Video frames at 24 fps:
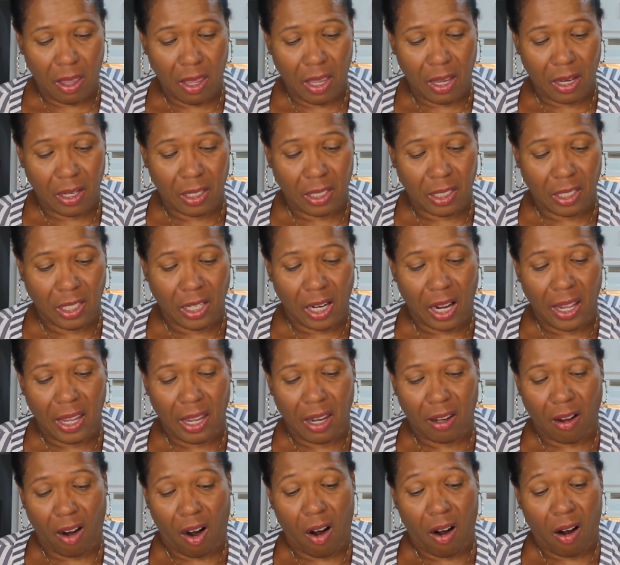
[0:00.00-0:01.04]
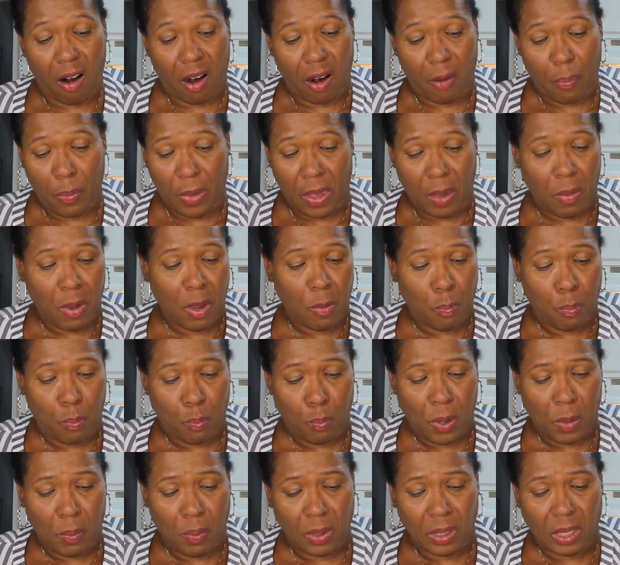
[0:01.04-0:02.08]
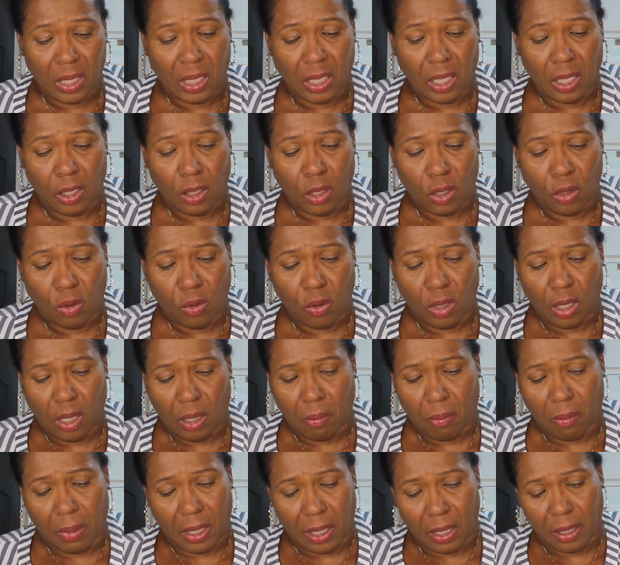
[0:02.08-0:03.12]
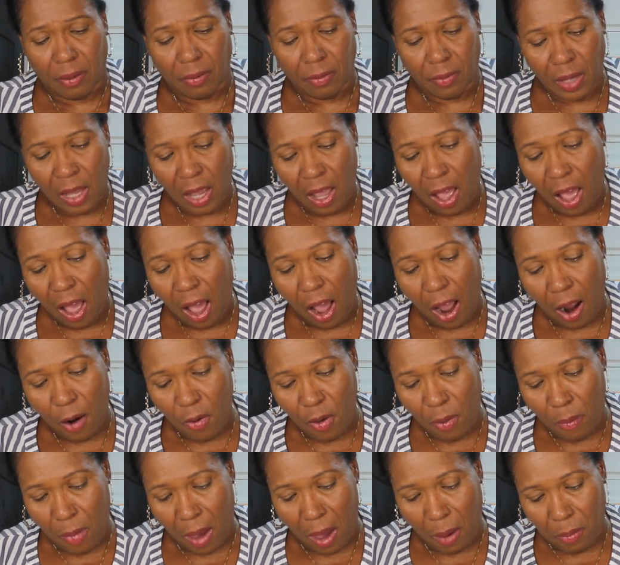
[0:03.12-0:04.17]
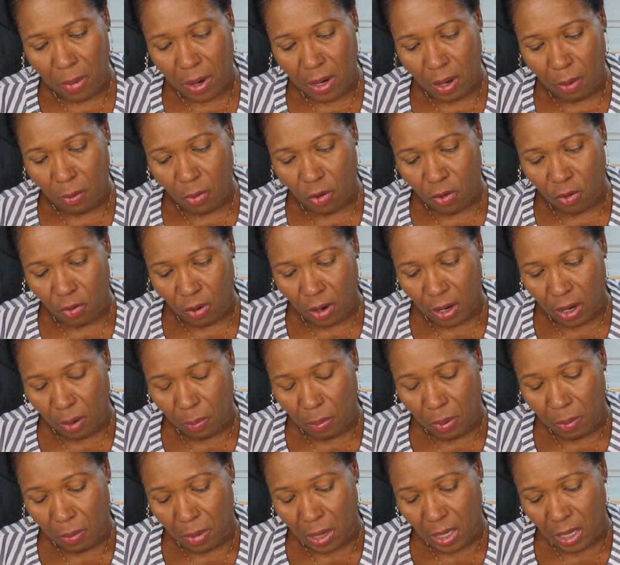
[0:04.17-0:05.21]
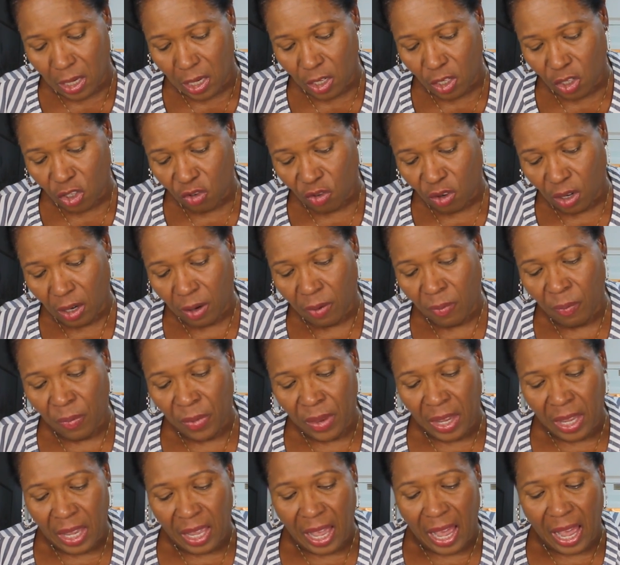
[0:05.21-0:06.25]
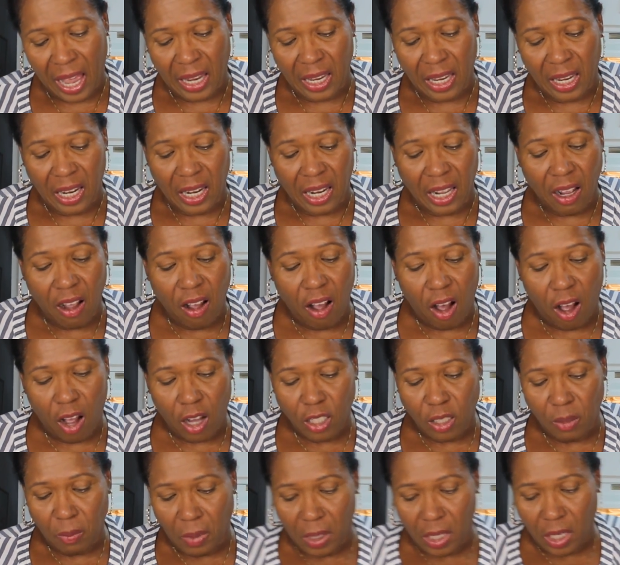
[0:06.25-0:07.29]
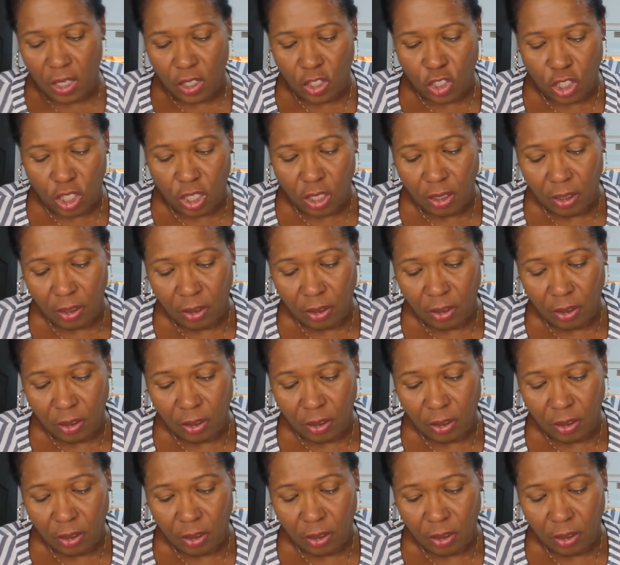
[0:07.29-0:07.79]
is dying art. Maybe people still do them, but I remember them growing up in my district, and didn't cost much.